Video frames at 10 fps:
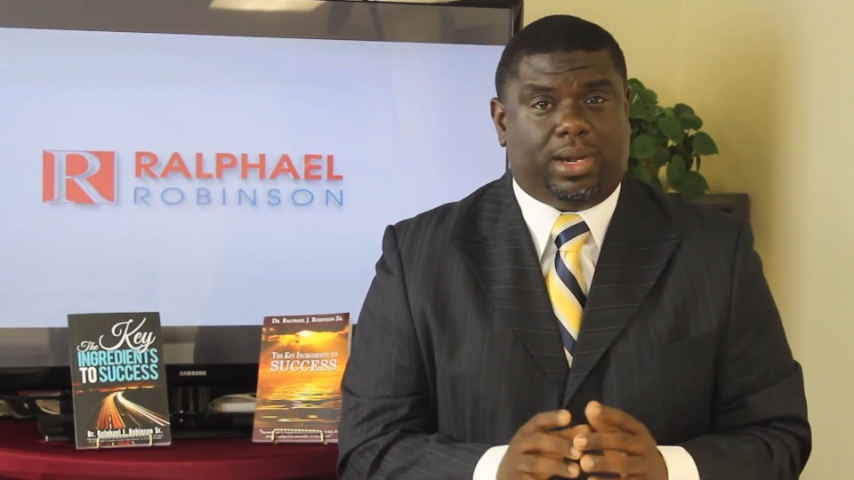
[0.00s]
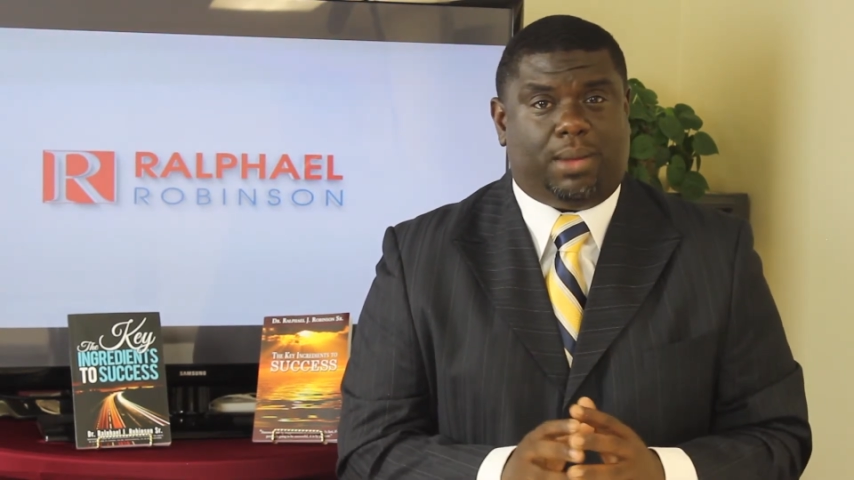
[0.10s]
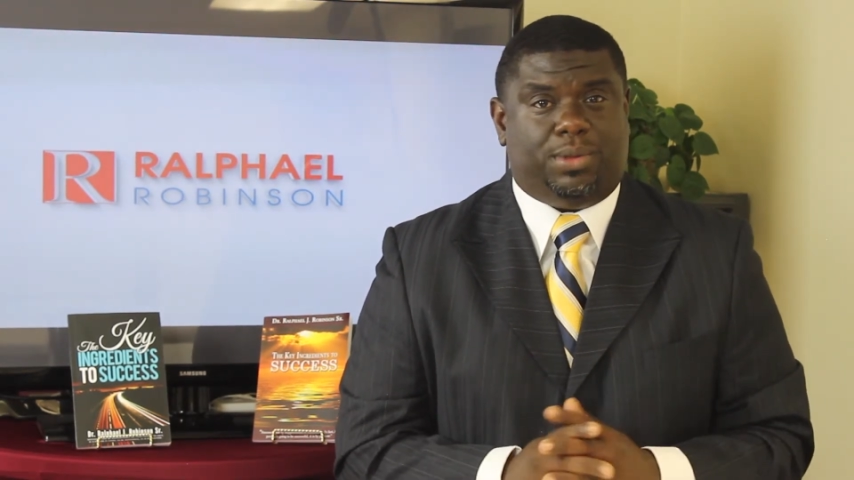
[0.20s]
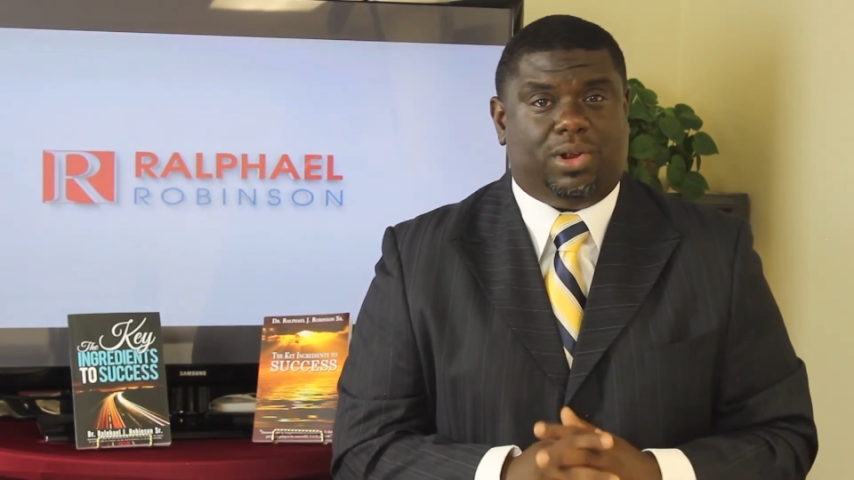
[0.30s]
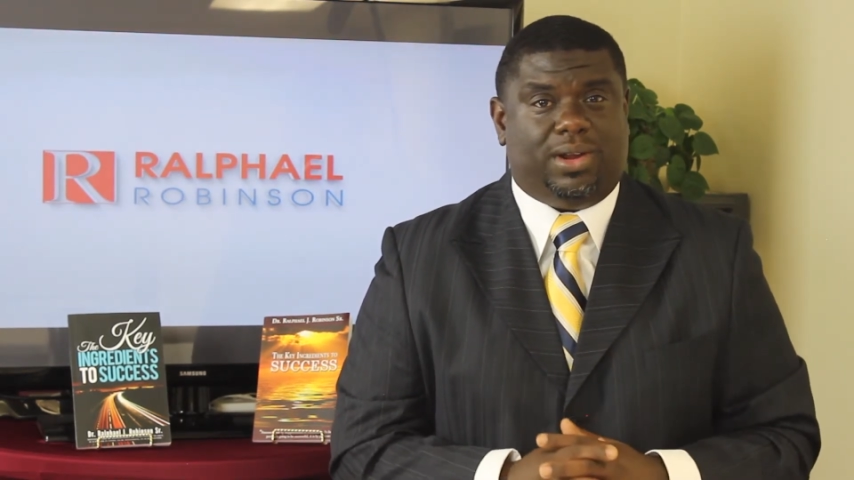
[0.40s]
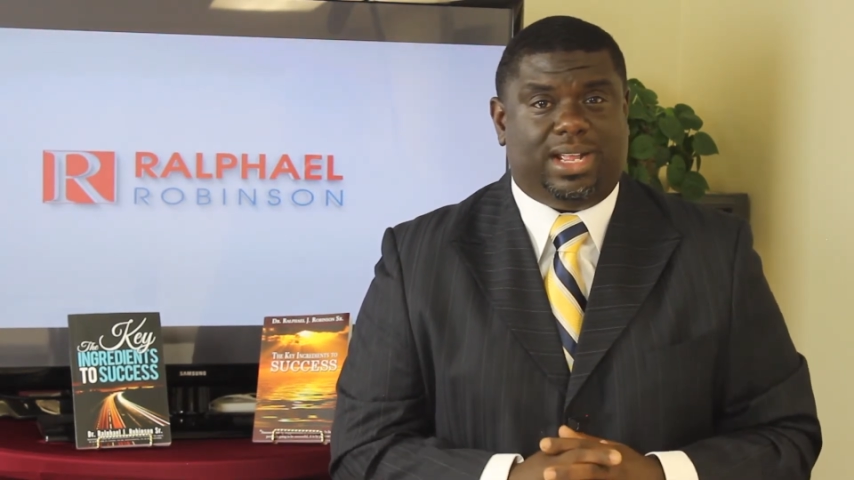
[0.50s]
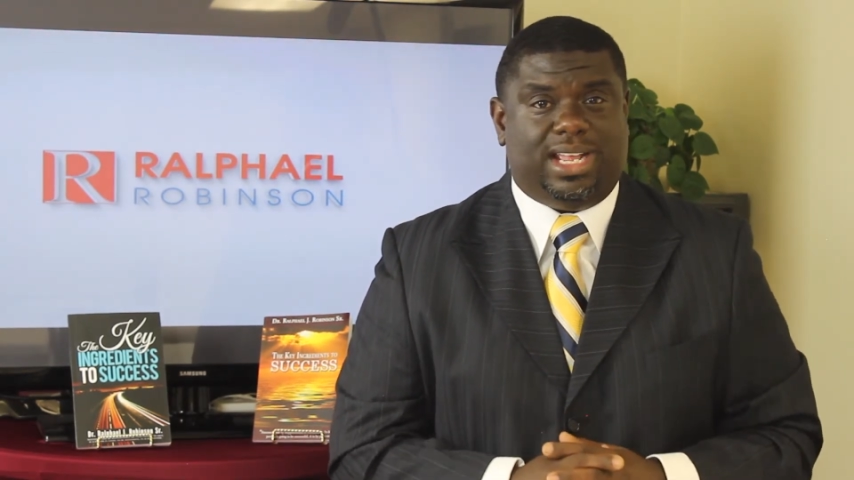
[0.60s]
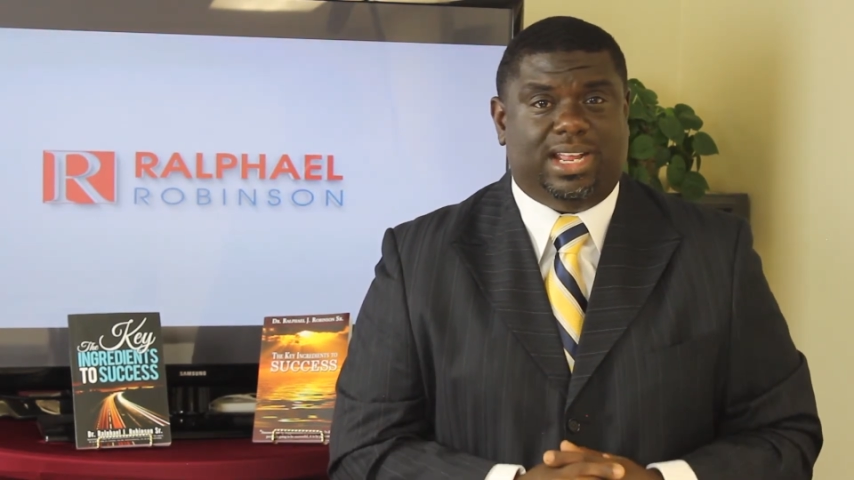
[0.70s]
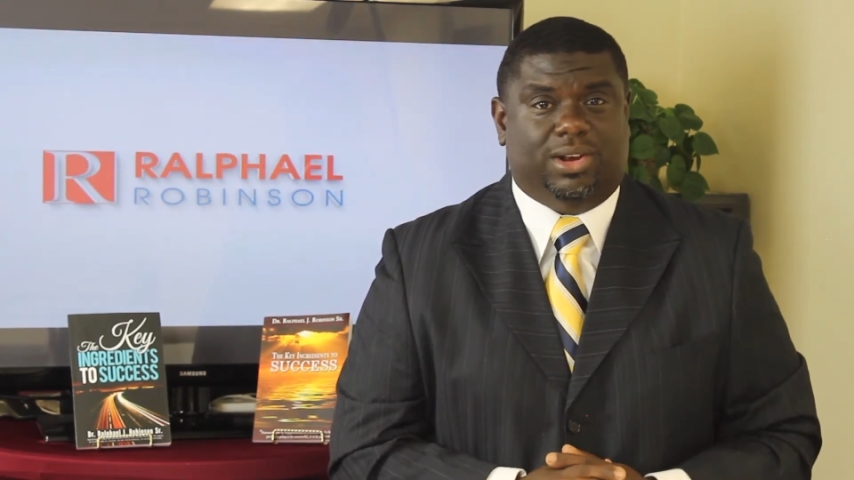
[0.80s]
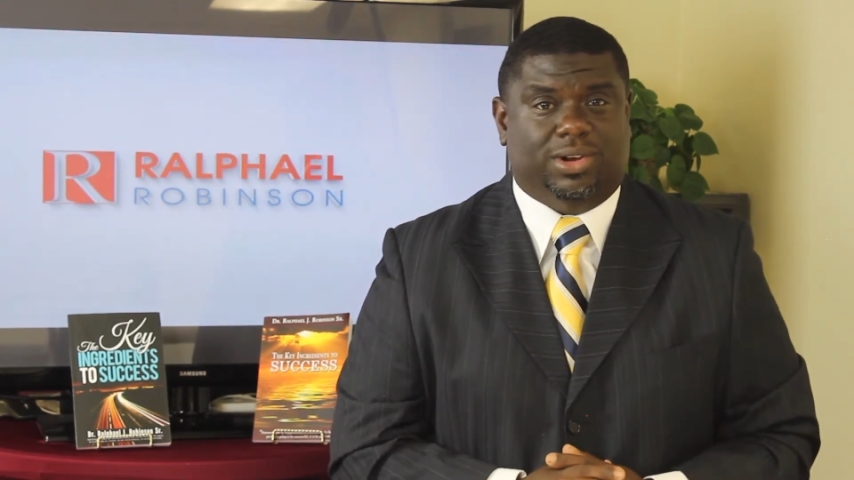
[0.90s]
up your
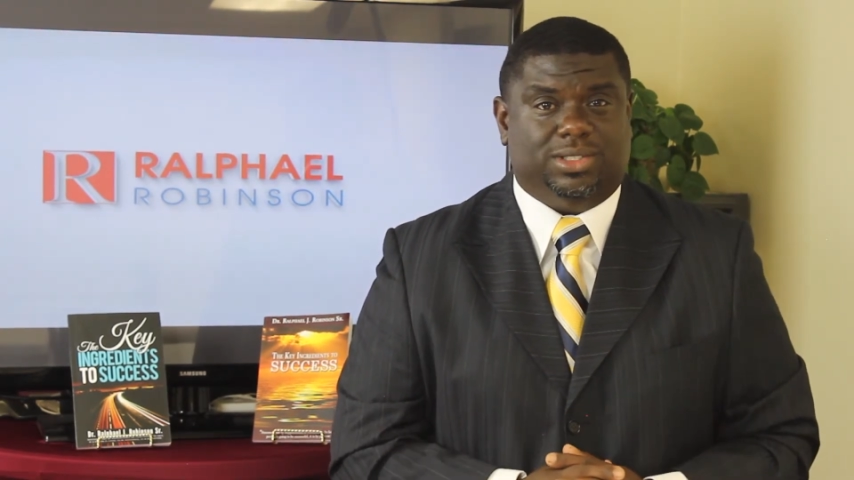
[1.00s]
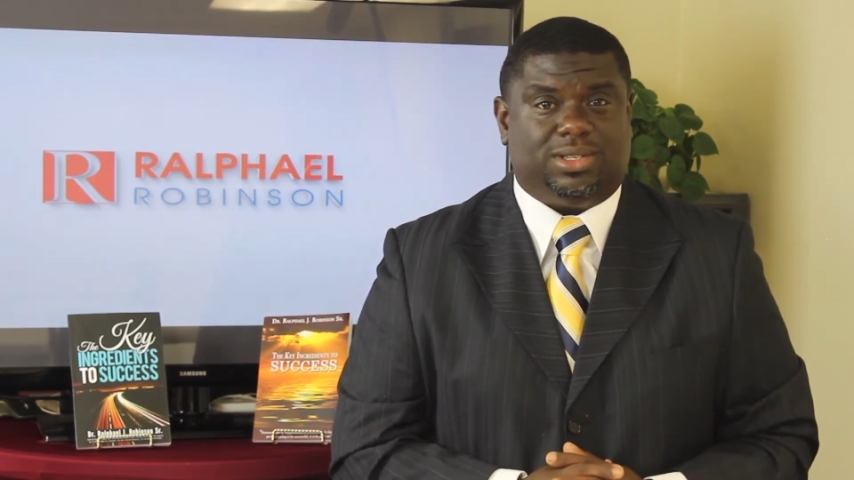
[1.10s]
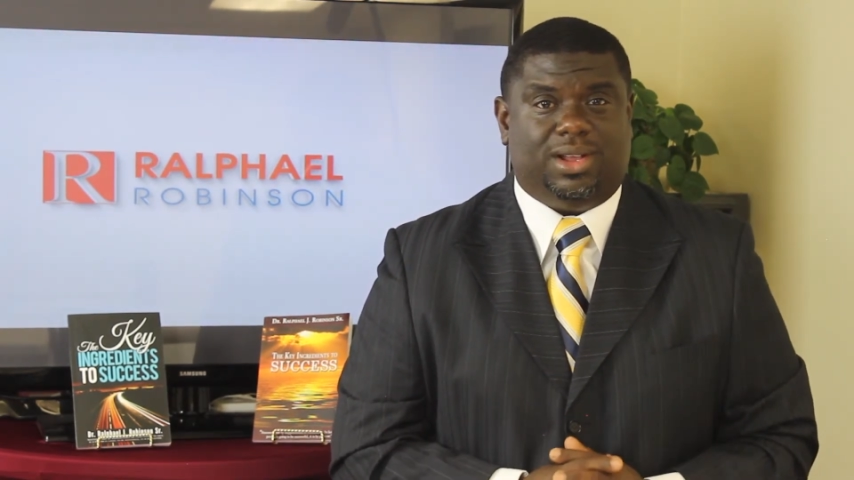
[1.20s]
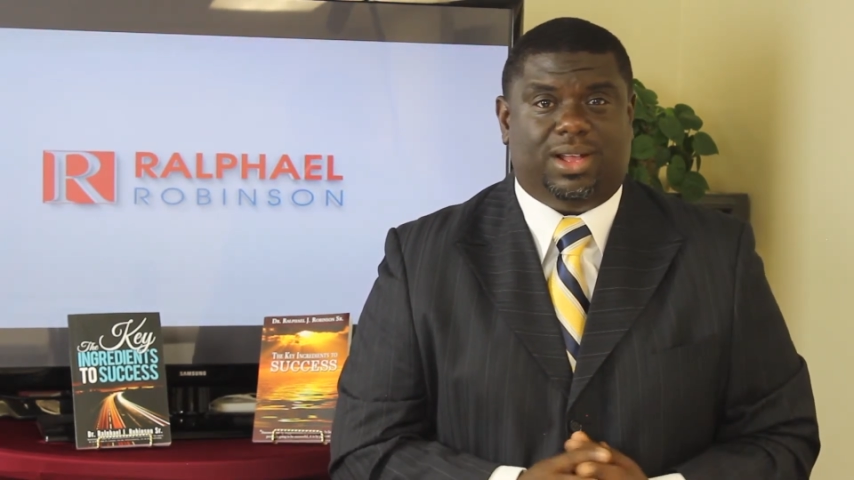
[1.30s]
ears